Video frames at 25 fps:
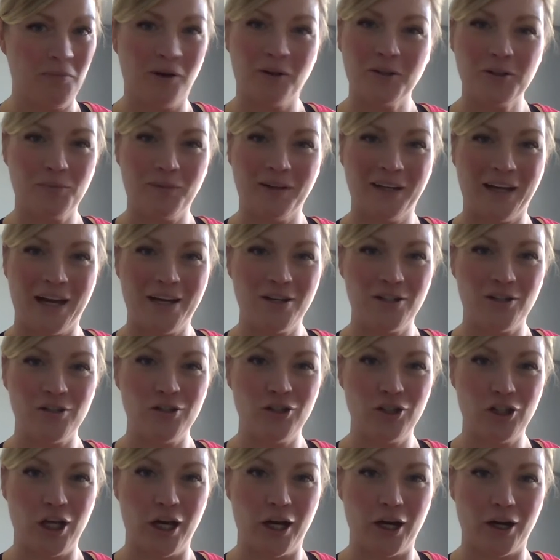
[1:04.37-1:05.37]
multiplication
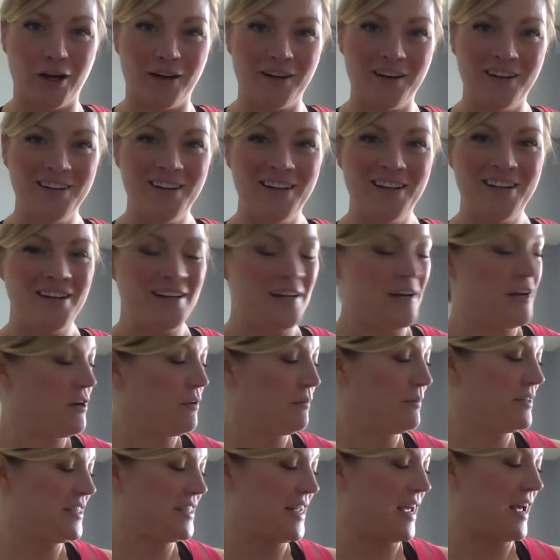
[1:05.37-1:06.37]
cheer.
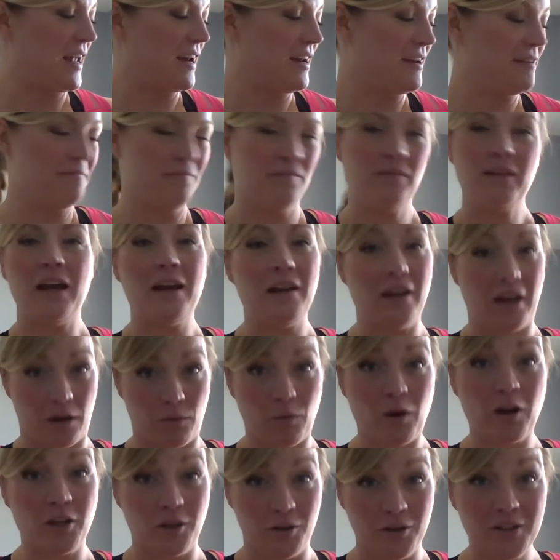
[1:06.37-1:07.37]
We said, and I
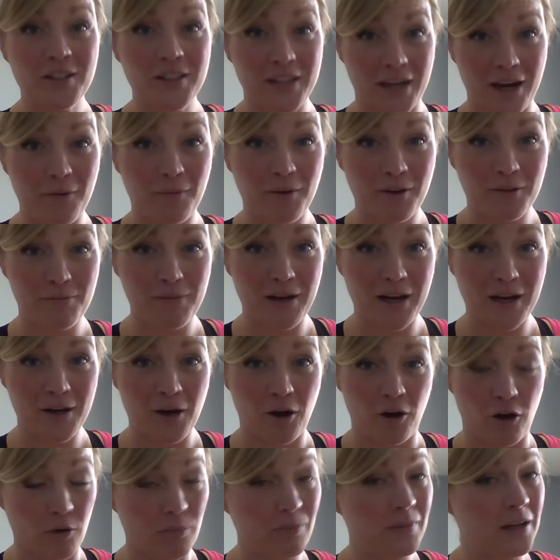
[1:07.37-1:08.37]
want you to say it with me at
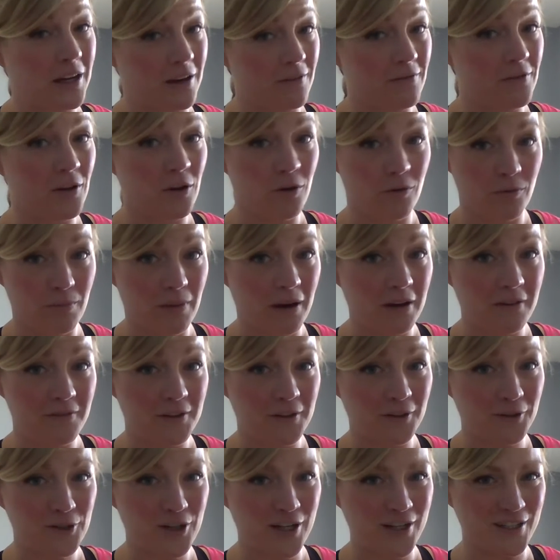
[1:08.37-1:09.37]
home, even though it might
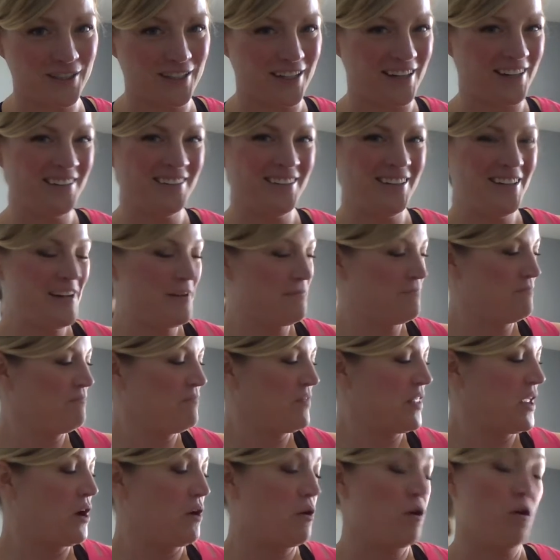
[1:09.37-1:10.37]
feel cheesy,
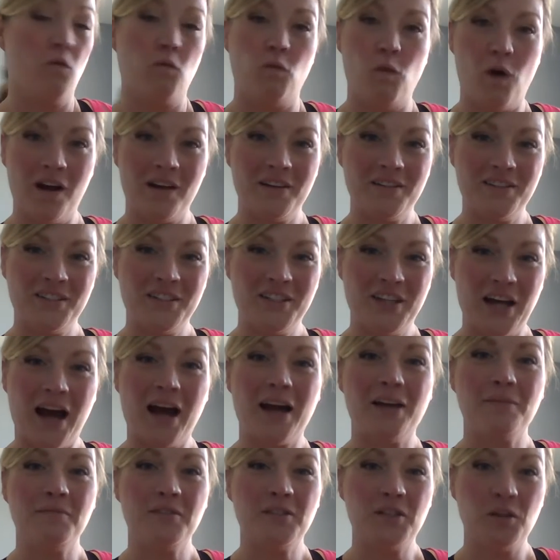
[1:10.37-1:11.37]
ones
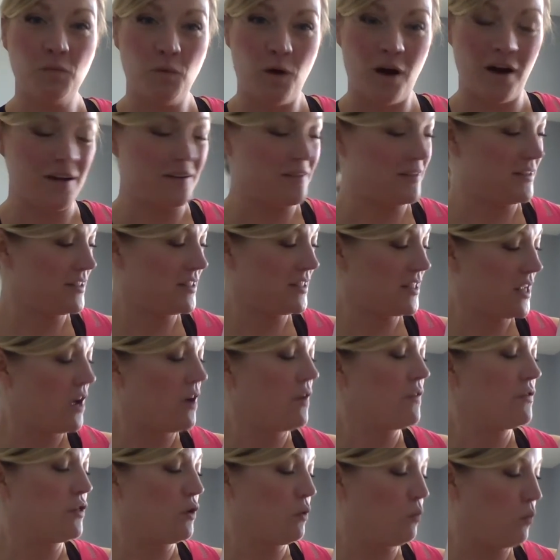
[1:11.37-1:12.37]
times the ones
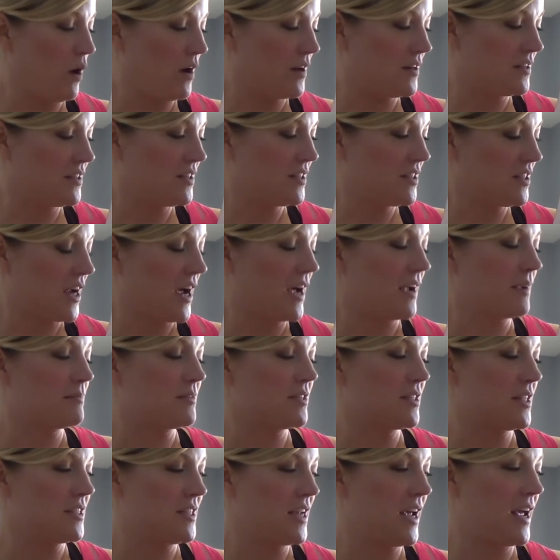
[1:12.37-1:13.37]
times
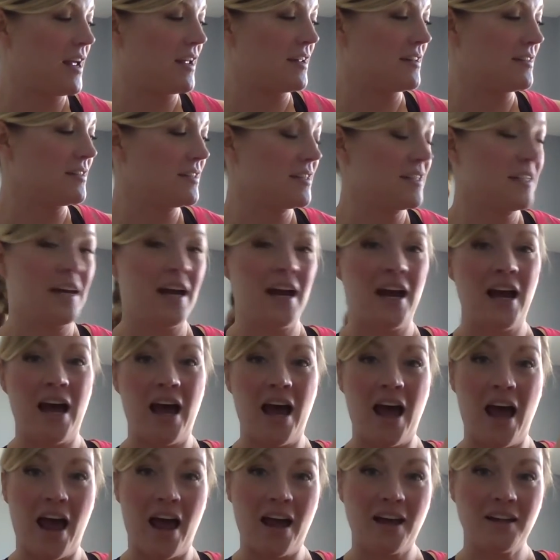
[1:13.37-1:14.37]
the tens,
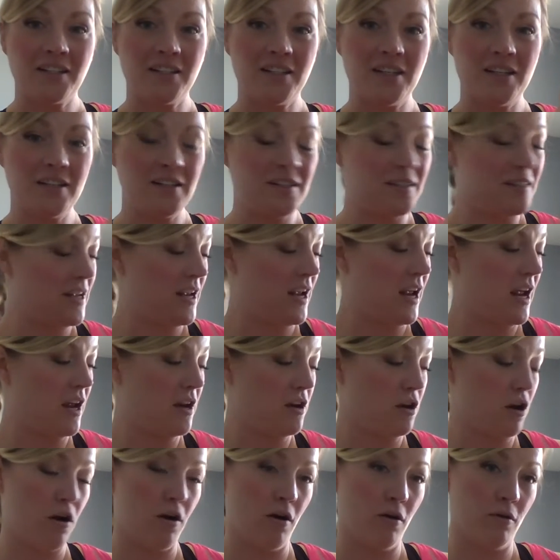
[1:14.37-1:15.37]
X's
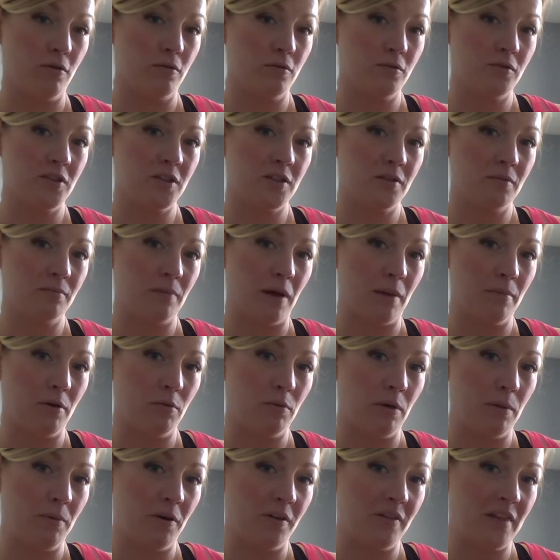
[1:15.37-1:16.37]
and O's. Remember,
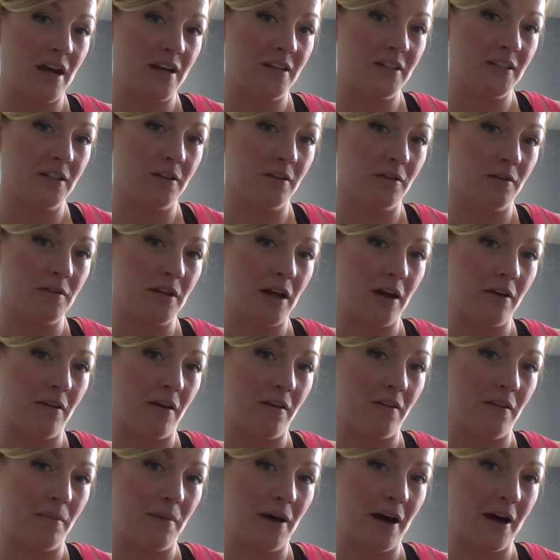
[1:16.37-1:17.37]
we put that 0 down
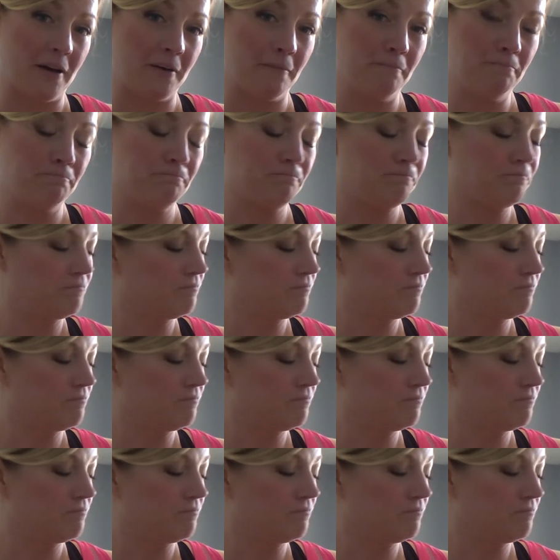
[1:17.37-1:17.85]
on the bottom.